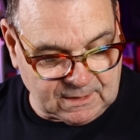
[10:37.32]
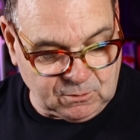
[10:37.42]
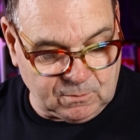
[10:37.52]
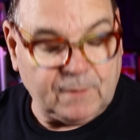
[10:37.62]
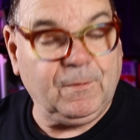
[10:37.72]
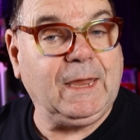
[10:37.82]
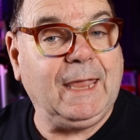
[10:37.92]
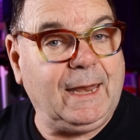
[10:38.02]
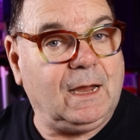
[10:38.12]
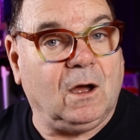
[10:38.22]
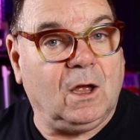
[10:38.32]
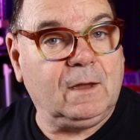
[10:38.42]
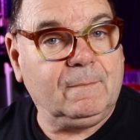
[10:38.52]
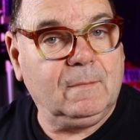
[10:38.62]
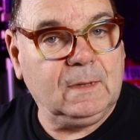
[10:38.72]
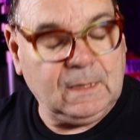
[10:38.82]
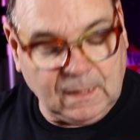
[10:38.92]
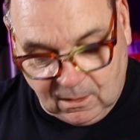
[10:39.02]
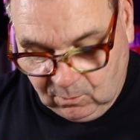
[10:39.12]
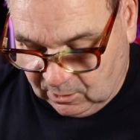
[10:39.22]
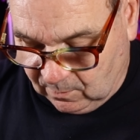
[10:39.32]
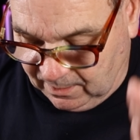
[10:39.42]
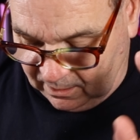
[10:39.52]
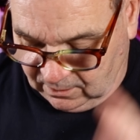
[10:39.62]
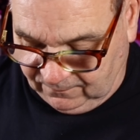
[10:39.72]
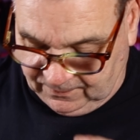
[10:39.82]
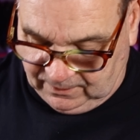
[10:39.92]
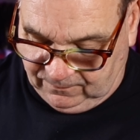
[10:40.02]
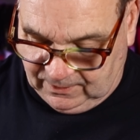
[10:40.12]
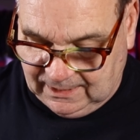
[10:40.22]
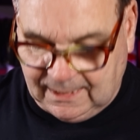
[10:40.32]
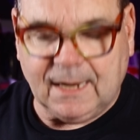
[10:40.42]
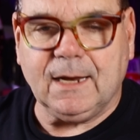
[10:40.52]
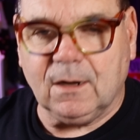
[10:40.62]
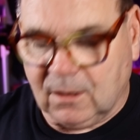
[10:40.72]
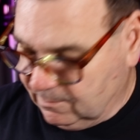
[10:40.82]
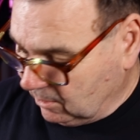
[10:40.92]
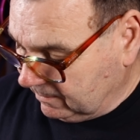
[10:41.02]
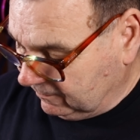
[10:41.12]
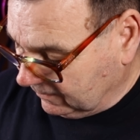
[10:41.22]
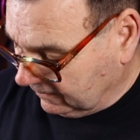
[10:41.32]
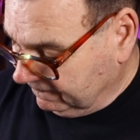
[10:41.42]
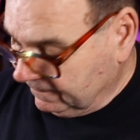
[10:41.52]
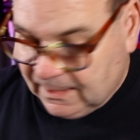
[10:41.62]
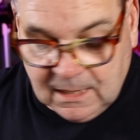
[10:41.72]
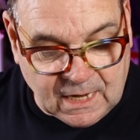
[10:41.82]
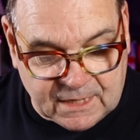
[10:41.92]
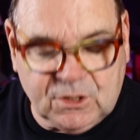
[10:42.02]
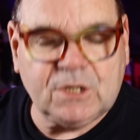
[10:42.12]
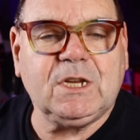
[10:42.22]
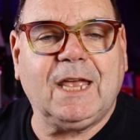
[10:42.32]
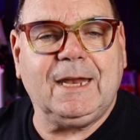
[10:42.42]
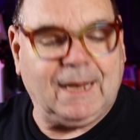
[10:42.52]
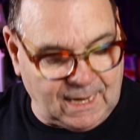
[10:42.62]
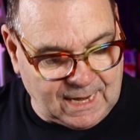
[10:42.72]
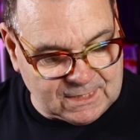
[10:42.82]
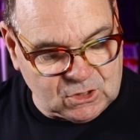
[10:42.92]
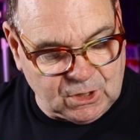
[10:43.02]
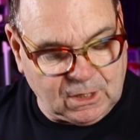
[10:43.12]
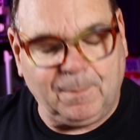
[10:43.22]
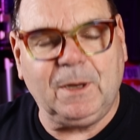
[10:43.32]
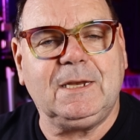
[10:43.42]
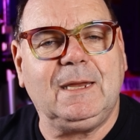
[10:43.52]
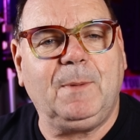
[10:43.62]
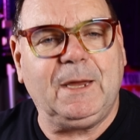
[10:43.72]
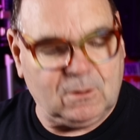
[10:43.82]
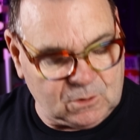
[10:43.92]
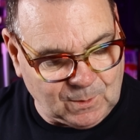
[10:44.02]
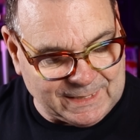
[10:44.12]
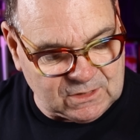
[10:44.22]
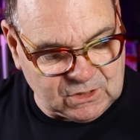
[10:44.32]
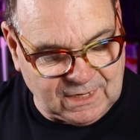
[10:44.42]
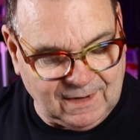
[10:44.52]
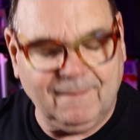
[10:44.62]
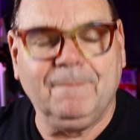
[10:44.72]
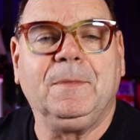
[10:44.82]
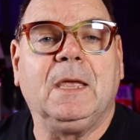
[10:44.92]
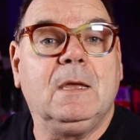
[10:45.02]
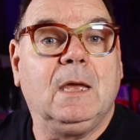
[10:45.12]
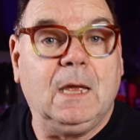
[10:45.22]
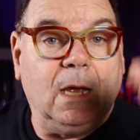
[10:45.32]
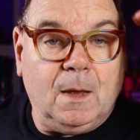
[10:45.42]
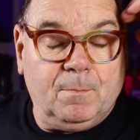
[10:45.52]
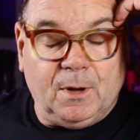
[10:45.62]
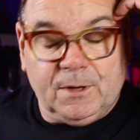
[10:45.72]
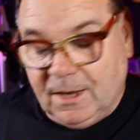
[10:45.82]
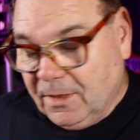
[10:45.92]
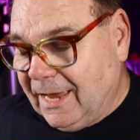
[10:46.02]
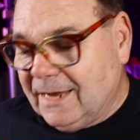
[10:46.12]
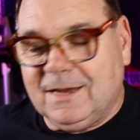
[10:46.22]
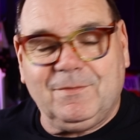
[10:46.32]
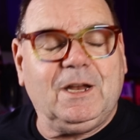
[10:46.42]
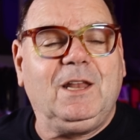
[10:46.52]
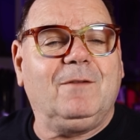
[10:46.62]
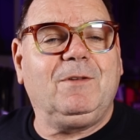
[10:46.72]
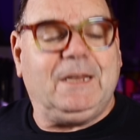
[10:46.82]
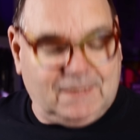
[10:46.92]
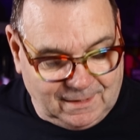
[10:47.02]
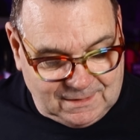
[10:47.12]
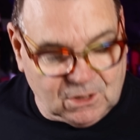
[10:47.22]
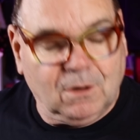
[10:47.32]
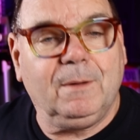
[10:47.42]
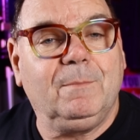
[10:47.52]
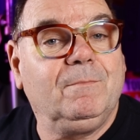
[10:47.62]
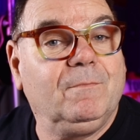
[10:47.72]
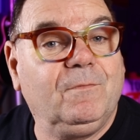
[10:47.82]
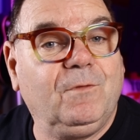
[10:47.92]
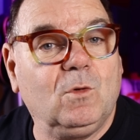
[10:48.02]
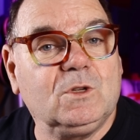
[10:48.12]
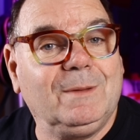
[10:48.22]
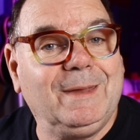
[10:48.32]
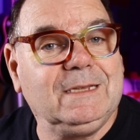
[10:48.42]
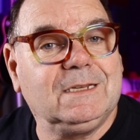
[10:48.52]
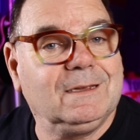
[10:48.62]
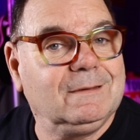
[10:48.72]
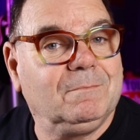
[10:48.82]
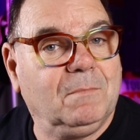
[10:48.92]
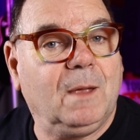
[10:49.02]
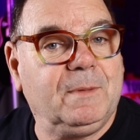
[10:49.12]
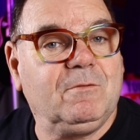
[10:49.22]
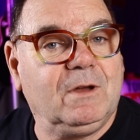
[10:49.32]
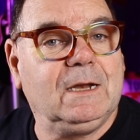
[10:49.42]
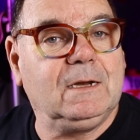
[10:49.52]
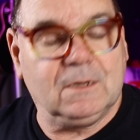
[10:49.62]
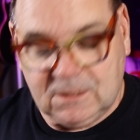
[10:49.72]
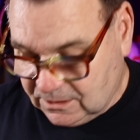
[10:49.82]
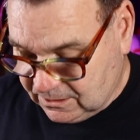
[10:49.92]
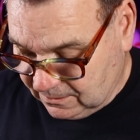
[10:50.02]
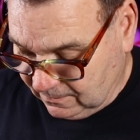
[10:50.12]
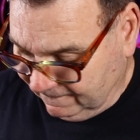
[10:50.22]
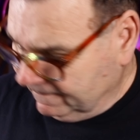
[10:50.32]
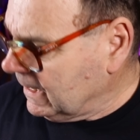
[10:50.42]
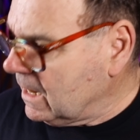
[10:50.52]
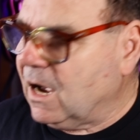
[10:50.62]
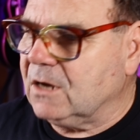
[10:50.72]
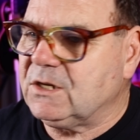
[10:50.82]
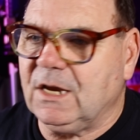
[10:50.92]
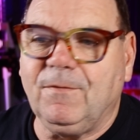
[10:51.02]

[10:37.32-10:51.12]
That's all. If I can get it higher, I will, but I've got a funny feeling getting it higher might be fun. And just getting that extra couple of dB on 20, but on the other hand, having a lovely daytime 40 meter might be really nice to do. I'll see